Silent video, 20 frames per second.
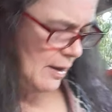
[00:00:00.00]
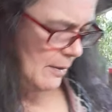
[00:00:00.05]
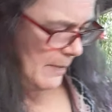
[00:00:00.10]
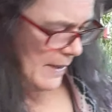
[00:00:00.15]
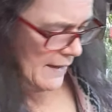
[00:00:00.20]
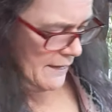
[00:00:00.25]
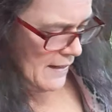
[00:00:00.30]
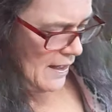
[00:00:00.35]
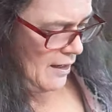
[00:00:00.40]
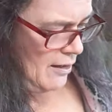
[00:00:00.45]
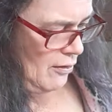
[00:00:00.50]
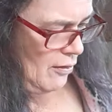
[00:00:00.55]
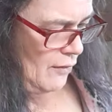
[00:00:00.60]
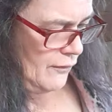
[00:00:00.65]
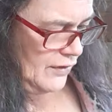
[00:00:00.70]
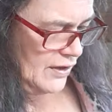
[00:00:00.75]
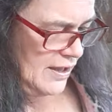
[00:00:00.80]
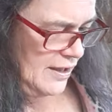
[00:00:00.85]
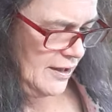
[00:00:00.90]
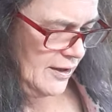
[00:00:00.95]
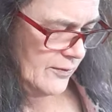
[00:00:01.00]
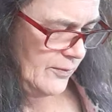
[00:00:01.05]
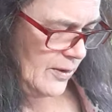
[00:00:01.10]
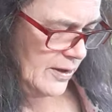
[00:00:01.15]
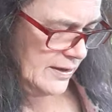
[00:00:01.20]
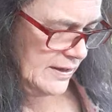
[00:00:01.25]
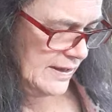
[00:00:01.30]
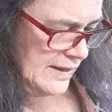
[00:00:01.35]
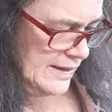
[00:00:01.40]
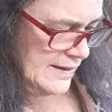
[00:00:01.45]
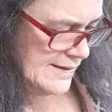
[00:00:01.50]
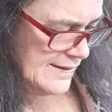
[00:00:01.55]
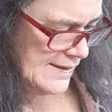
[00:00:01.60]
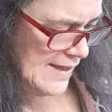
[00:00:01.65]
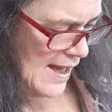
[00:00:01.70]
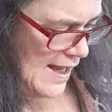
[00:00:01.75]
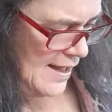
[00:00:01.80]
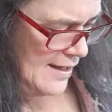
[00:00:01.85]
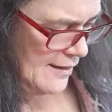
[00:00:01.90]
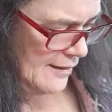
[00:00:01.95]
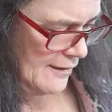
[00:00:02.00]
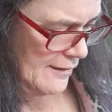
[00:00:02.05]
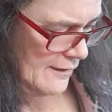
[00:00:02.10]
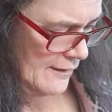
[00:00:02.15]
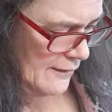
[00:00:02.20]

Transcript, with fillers: But now over here, what did it say?